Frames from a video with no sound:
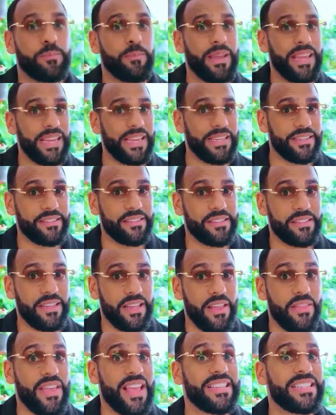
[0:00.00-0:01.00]
means
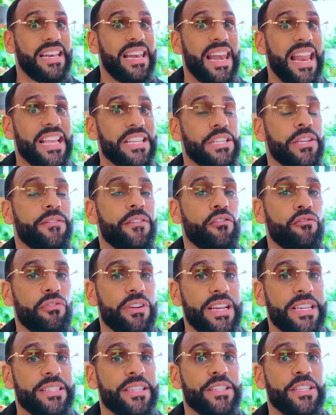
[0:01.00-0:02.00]
there's less of a
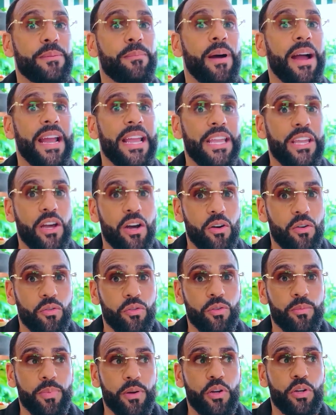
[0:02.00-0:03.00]
reason to buy
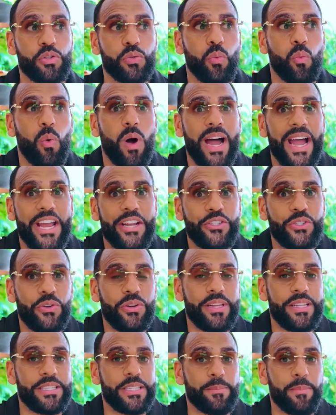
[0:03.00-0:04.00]
gold, because why do you
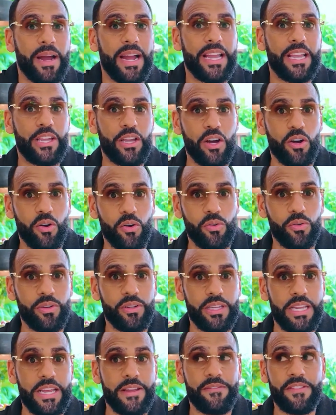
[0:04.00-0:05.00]
need to buy gold
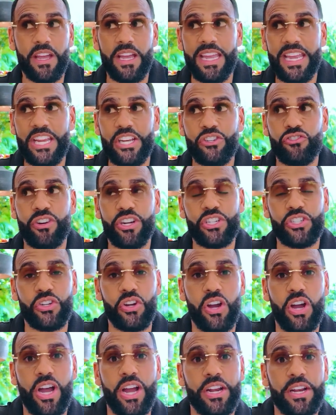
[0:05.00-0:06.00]
if the interest
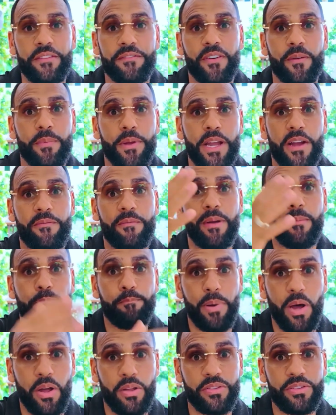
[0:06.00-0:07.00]
you're earning from government
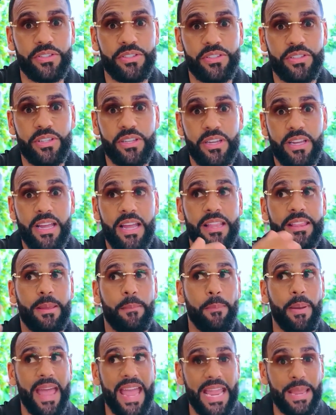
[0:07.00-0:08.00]
bonds, the
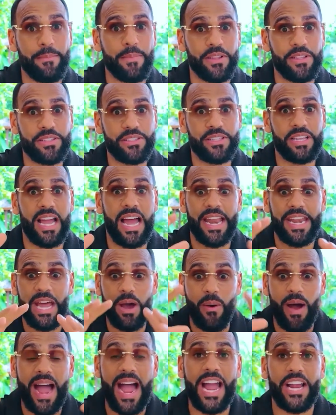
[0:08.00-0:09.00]
payments are
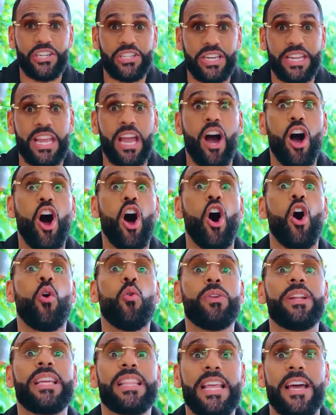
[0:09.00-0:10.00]
now actually
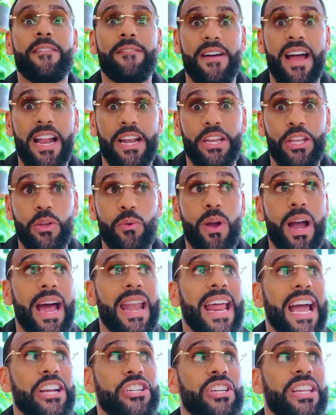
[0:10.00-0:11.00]
holding their value
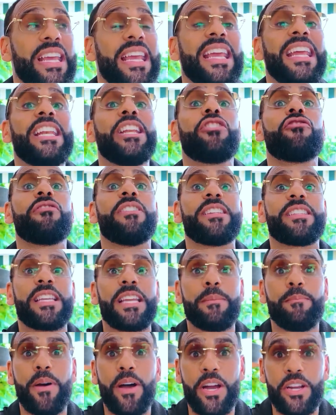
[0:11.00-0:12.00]
and actually increasing
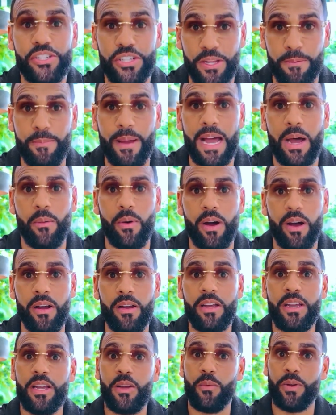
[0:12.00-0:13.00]
in purchasing power
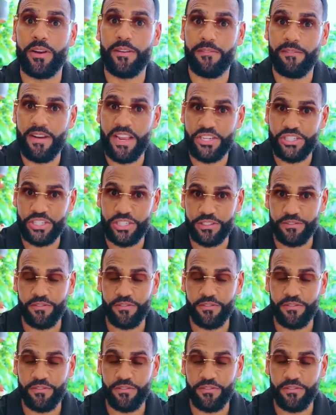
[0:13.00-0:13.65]
when inflation is